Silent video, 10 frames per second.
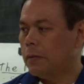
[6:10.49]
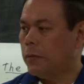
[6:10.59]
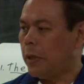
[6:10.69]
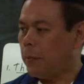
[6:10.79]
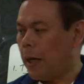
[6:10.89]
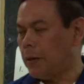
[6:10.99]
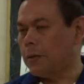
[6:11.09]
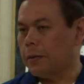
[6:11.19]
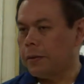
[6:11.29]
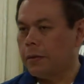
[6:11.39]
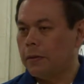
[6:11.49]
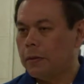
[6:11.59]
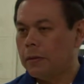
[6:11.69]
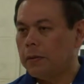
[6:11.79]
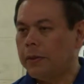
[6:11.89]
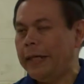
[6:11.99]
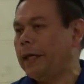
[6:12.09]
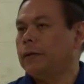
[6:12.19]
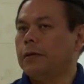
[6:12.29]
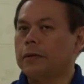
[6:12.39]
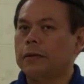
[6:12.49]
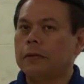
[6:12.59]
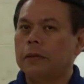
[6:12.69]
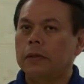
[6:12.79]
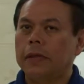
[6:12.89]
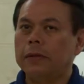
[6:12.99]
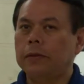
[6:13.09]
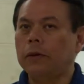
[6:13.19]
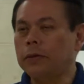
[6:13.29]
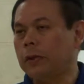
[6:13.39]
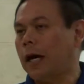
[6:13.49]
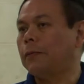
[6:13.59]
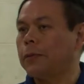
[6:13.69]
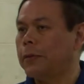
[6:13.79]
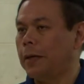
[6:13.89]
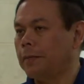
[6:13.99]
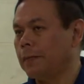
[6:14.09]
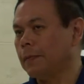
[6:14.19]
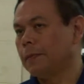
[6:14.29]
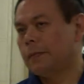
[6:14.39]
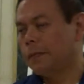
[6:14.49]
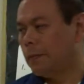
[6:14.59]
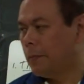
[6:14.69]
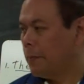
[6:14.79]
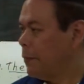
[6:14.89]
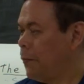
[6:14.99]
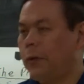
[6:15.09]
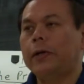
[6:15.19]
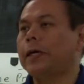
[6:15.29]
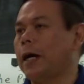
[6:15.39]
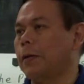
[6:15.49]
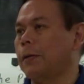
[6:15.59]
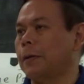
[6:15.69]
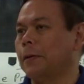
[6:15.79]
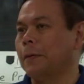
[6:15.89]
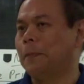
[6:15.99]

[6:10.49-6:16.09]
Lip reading: the apostles, the deacons, and those after them, very Catholic.